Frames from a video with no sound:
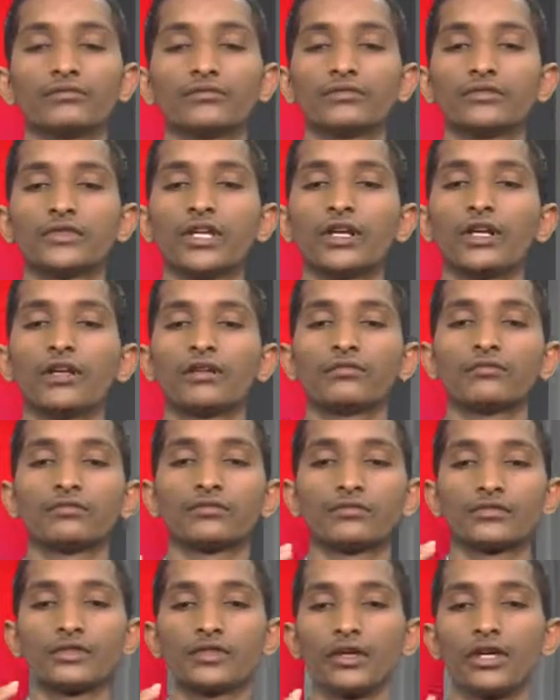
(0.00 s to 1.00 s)
they
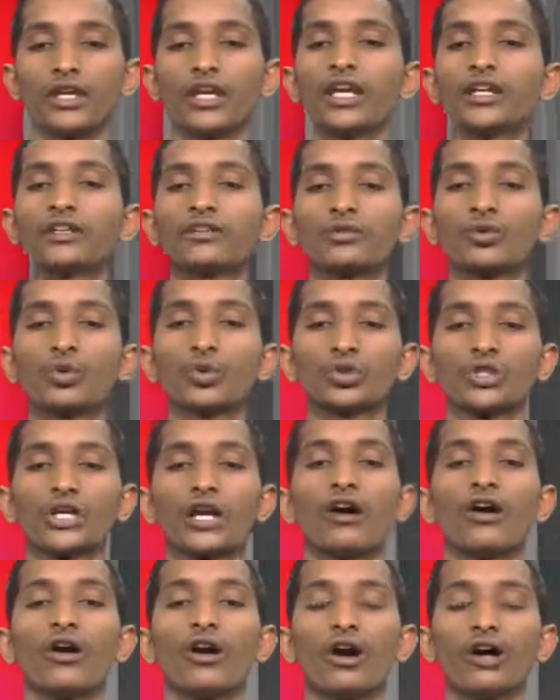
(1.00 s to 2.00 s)
eat
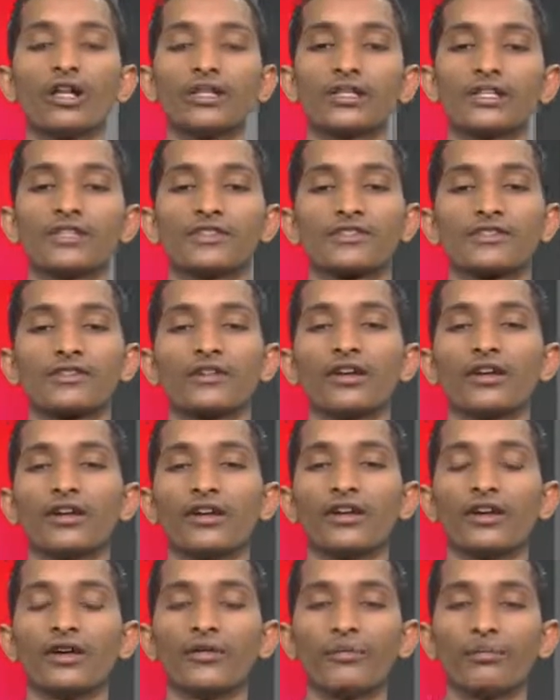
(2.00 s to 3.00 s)
gudka, all this.
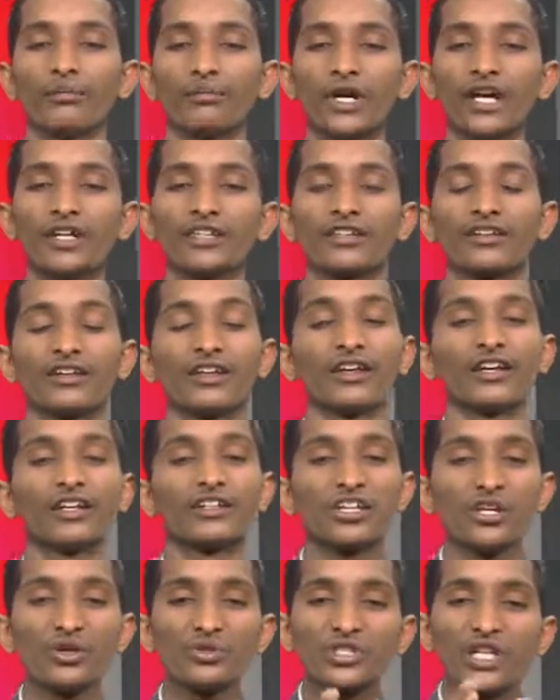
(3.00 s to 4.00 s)
But it
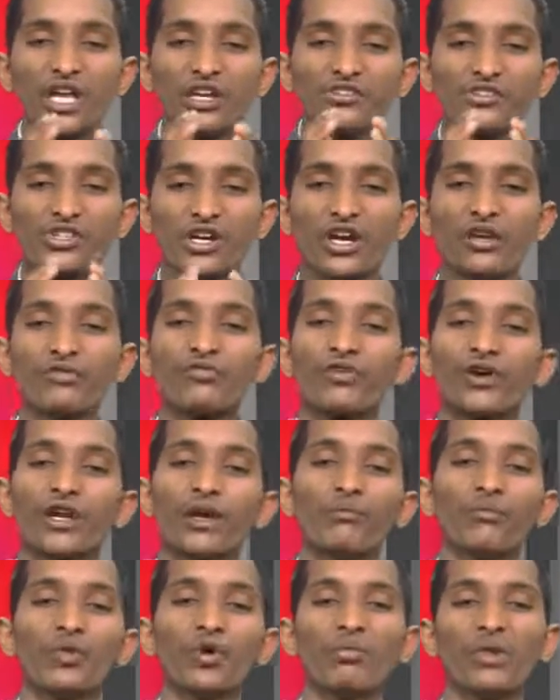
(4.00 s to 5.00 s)
gives enjoy for a
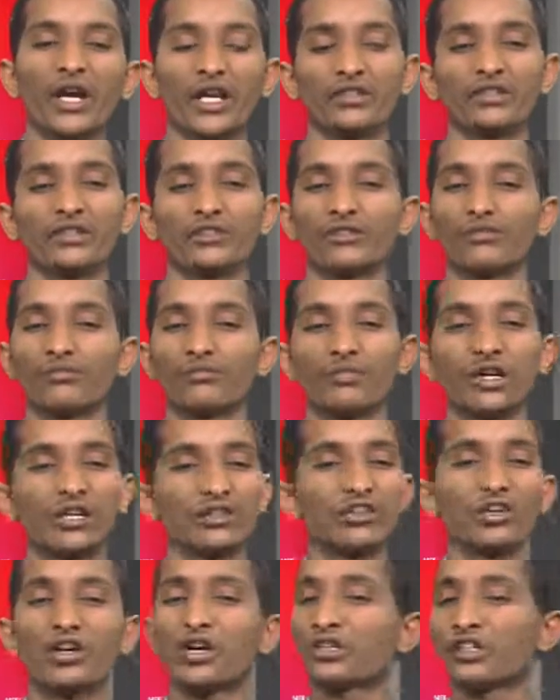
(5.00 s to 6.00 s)
moment,
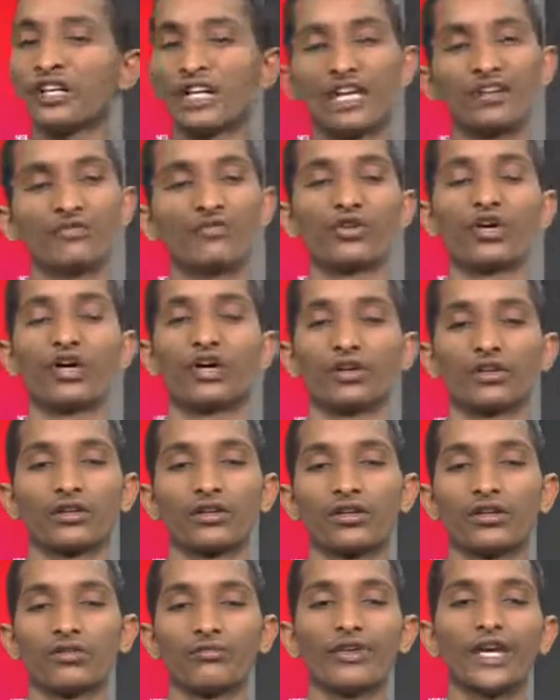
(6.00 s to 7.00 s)
but not lifelong.
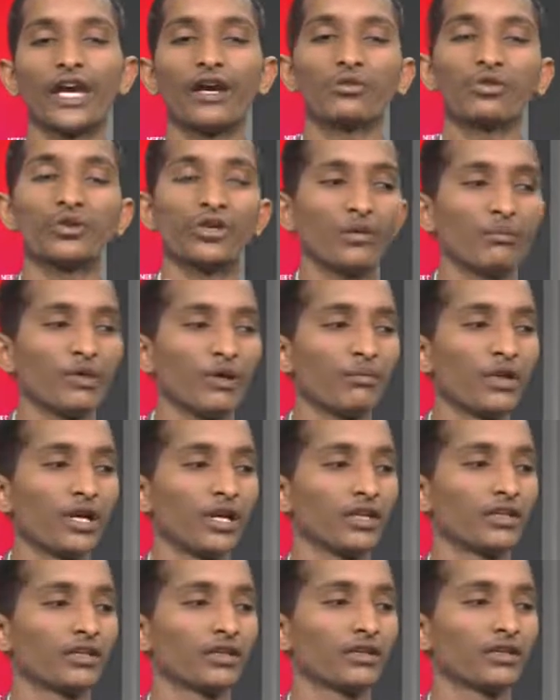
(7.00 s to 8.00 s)
We have to remember
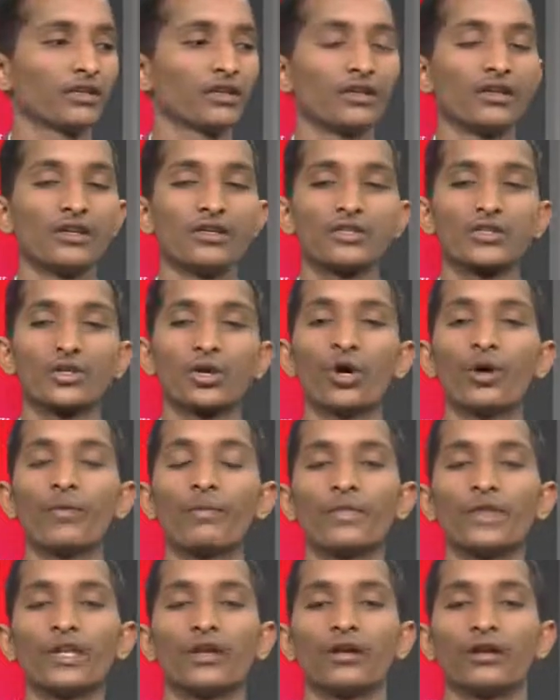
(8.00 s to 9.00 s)
it.
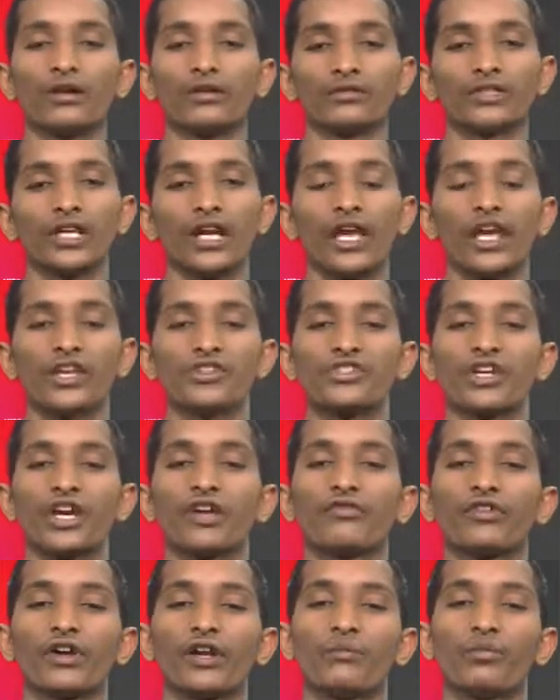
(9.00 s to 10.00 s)
So the
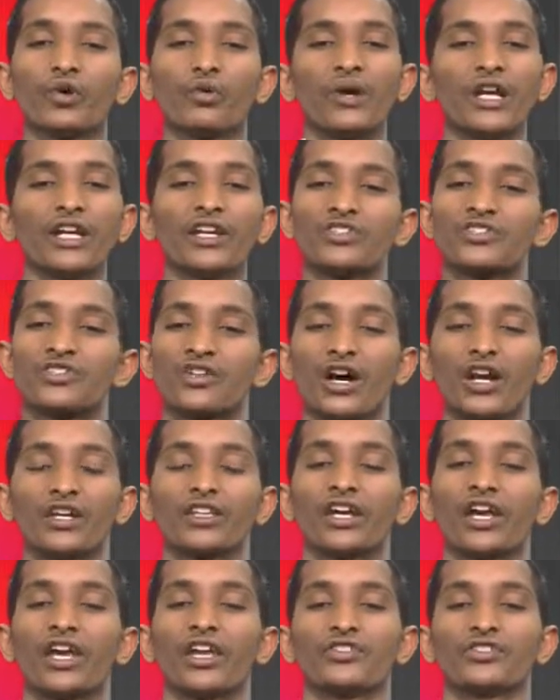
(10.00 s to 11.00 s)
enjoy for a moment is not
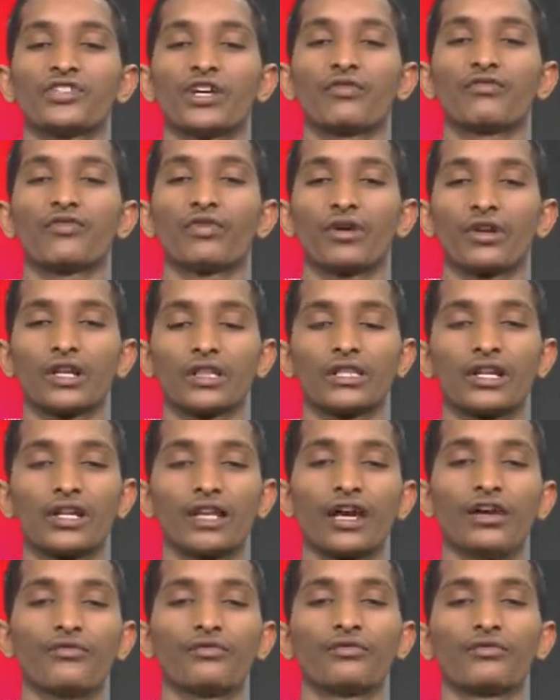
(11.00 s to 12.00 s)
the enjoy for the
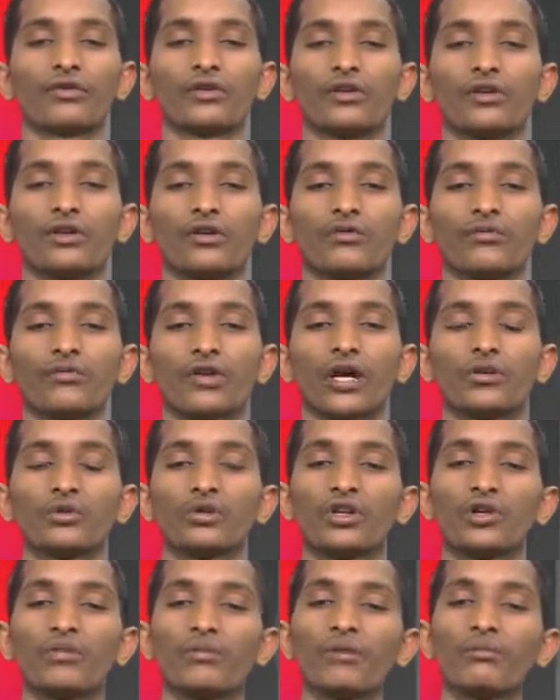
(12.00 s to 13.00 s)
life. We have
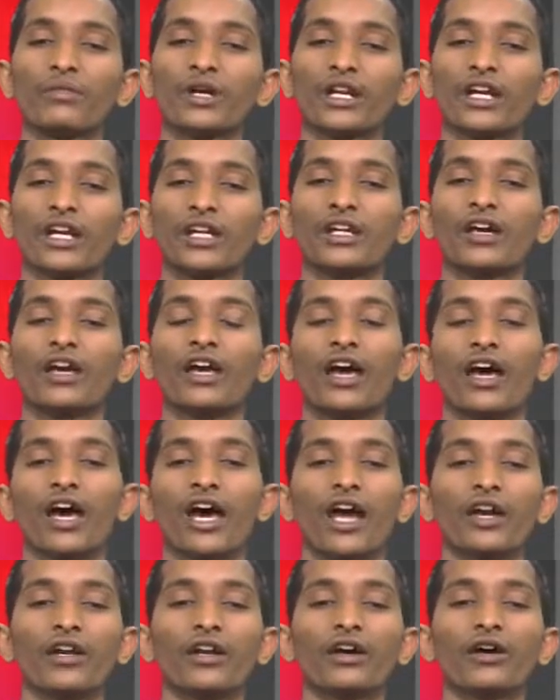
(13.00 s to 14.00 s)
to remember it,
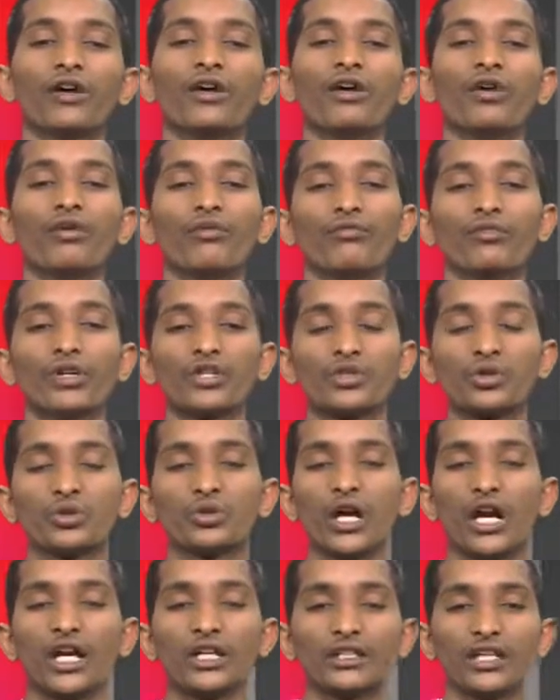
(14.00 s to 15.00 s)
and we should
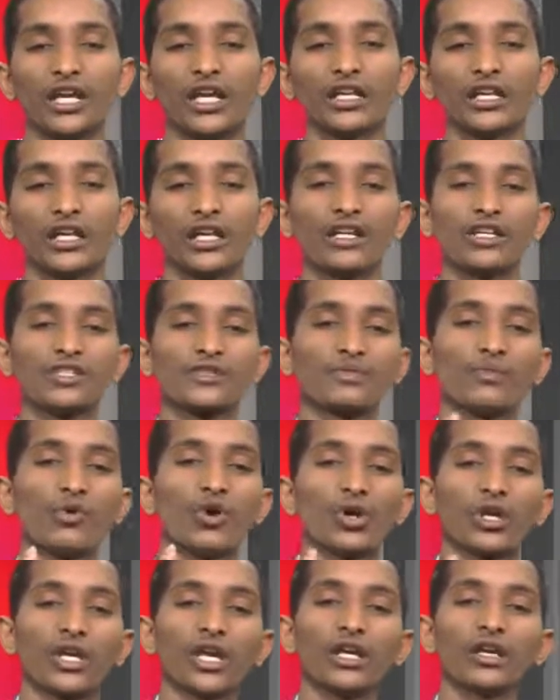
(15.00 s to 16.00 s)
not take any
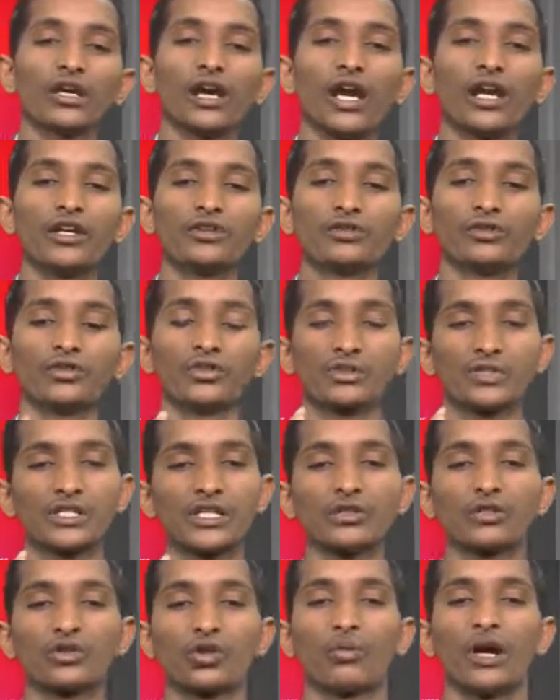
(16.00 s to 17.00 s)
smoking and
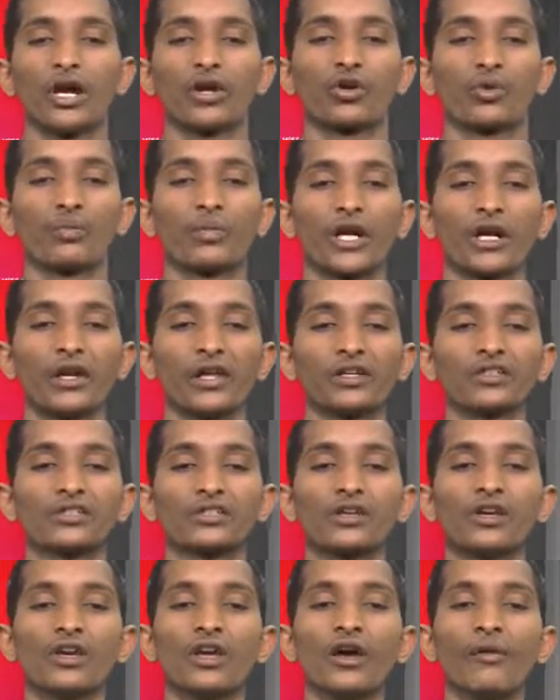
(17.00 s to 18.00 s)
using tobacco
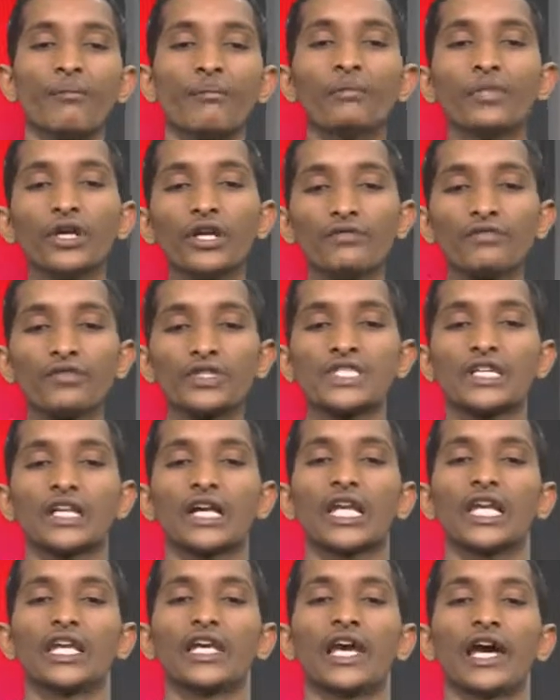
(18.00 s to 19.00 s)
products. Be
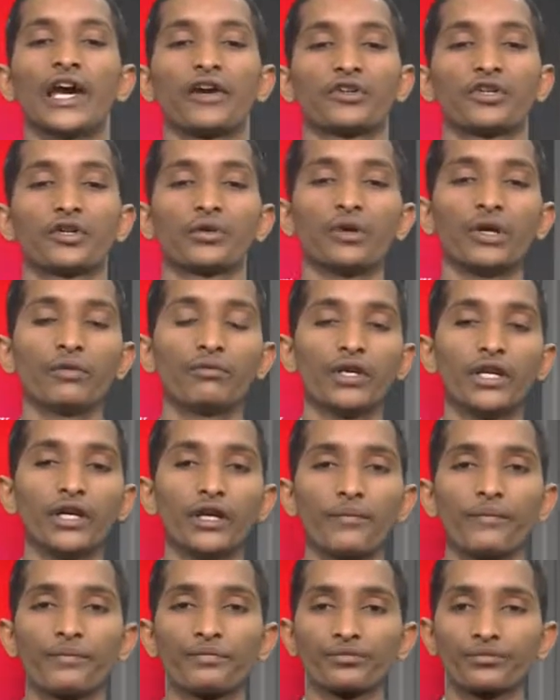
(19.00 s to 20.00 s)
physically active every
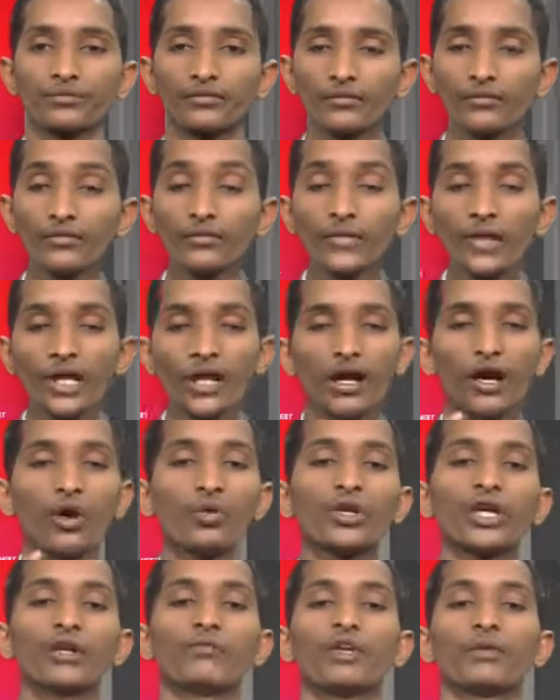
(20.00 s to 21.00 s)
day. How
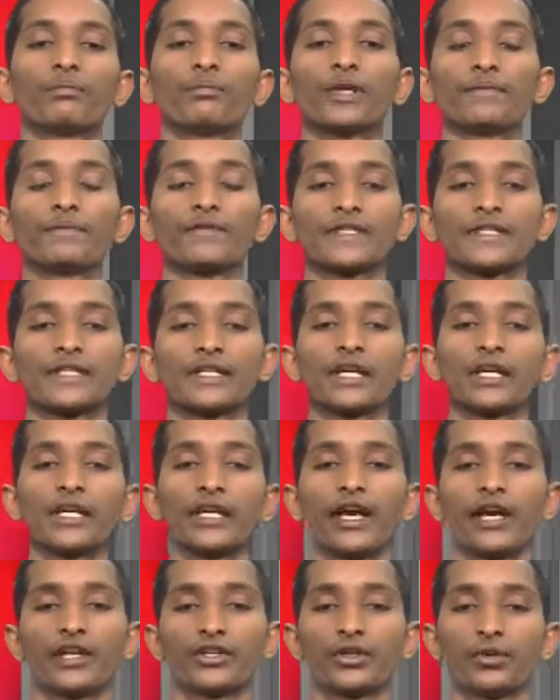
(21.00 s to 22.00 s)
can we be
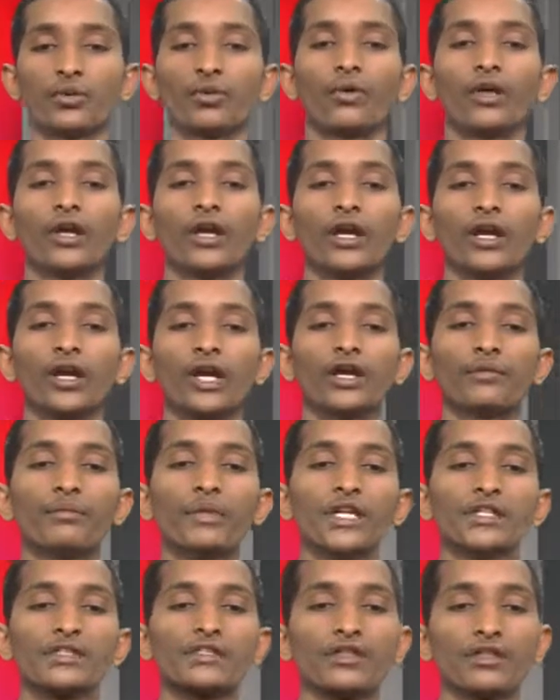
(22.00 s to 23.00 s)
physically active? It
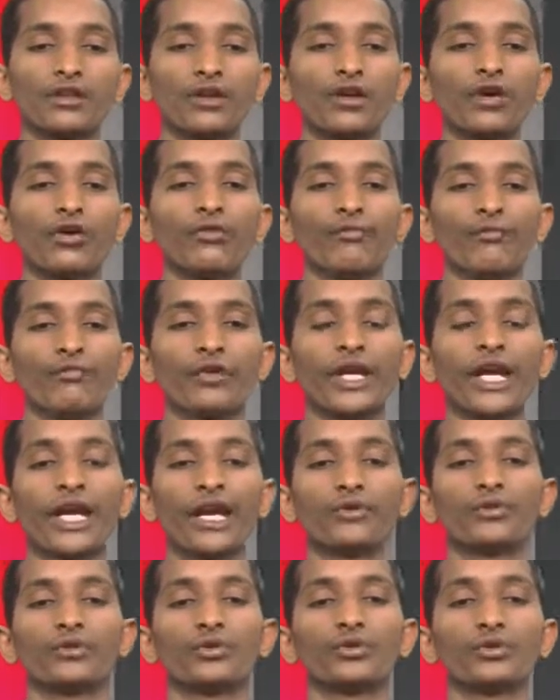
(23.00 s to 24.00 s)
means we
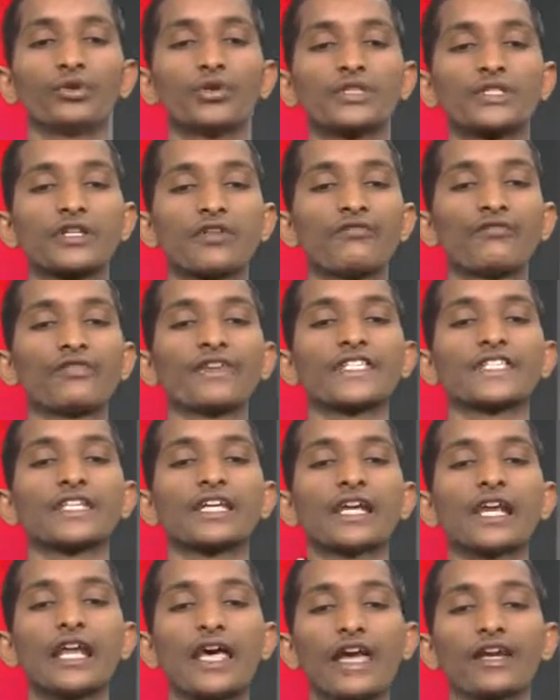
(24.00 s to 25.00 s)
have to do some
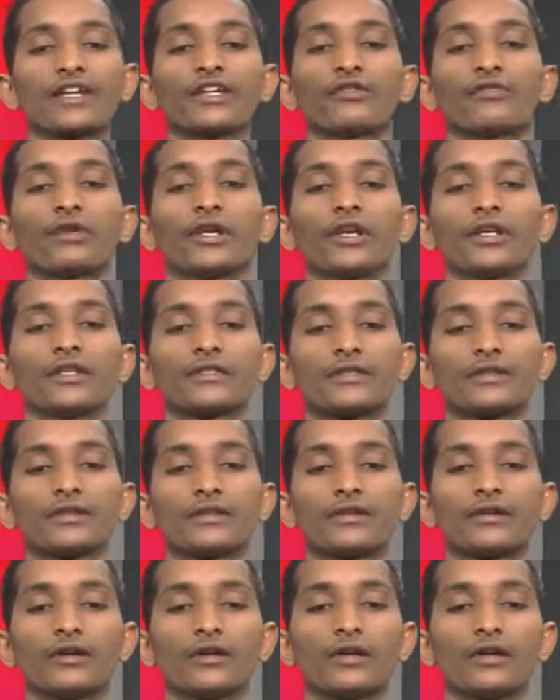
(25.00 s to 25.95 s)
physical activities